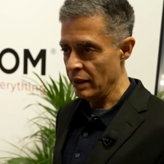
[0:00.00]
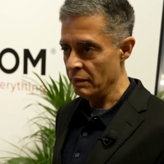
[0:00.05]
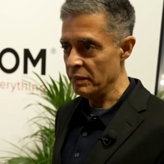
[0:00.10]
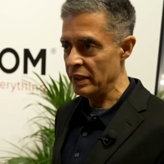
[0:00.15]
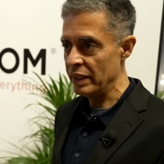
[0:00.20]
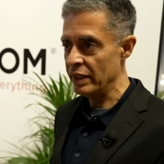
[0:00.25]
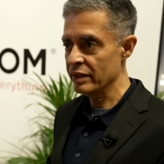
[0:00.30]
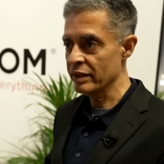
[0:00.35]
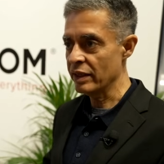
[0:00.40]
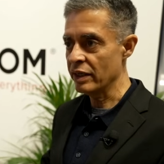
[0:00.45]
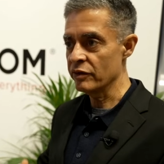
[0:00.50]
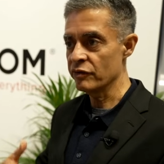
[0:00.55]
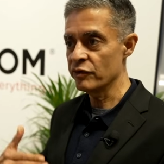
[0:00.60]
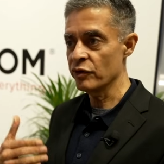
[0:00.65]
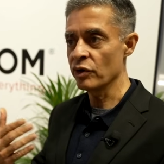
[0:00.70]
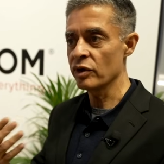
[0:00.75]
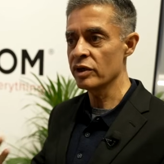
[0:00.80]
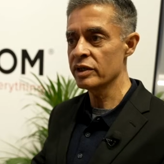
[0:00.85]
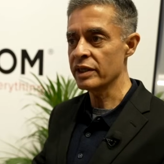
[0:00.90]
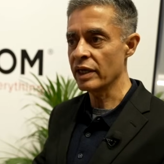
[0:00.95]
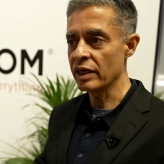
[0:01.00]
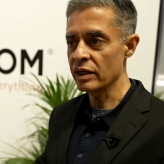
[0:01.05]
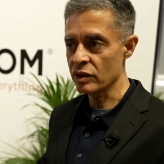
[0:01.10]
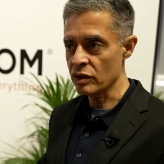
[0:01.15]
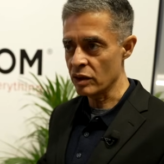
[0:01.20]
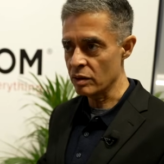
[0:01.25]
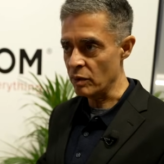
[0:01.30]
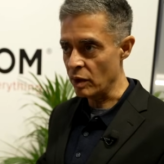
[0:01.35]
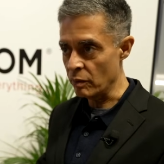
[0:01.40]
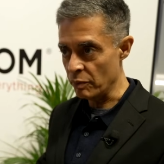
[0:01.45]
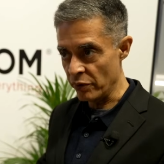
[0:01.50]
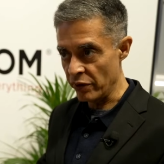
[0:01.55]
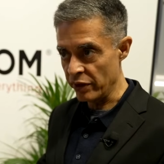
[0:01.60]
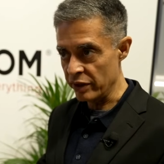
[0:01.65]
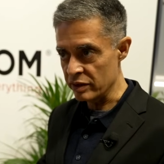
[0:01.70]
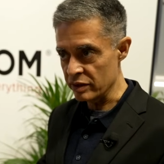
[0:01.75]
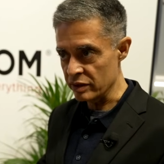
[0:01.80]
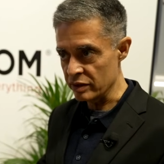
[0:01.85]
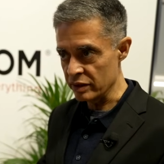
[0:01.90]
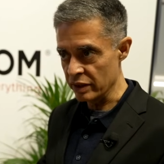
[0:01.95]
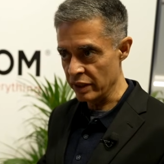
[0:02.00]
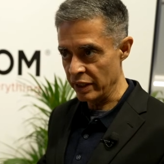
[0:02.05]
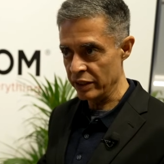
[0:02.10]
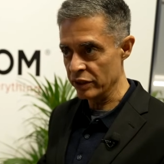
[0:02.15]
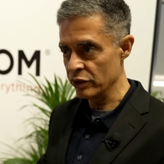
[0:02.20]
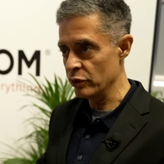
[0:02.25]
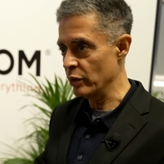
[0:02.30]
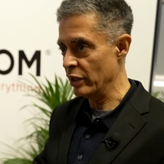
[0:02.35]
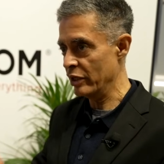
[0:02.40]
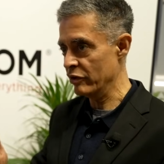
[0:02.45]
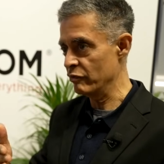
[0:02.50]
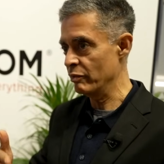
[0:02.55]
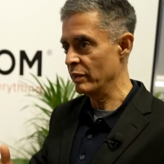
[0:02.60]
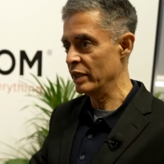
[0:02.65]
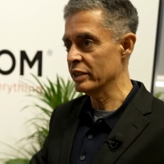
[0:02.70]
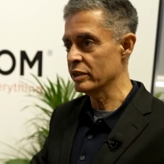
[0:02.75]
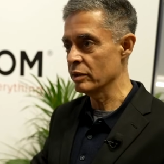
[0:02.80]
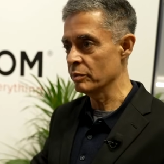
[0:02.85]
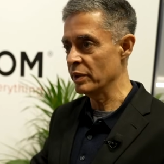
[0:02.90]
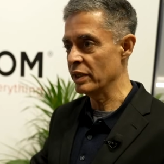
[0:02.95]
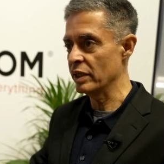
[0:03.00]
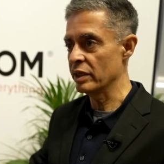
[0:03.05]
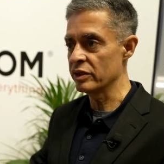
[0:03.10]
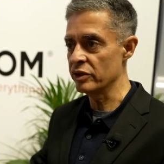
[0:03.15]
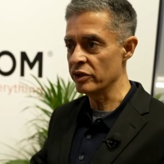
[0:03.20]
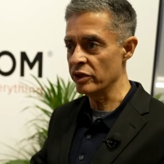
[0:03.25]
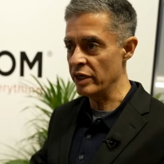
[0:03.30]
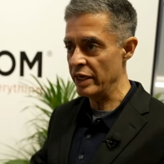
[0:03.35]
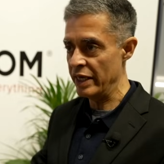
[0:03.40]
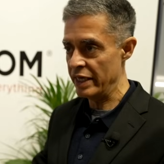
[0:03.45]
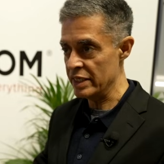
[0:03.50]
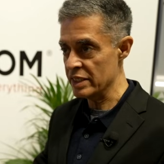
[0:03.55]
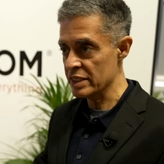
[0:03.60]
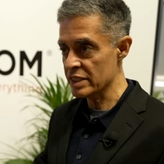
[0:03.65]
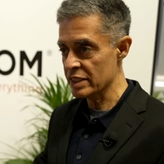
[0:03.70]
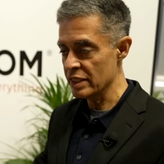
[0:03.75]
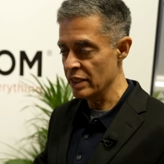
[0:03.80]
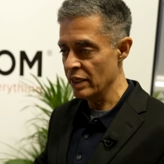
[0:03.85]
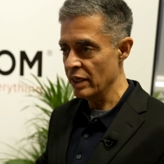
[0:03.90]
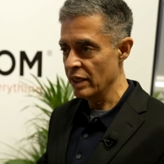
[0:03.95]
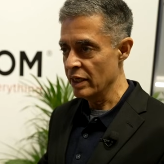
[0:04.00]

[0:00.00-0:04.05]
meaning that if you're a telecom operator and you have multiple underlays,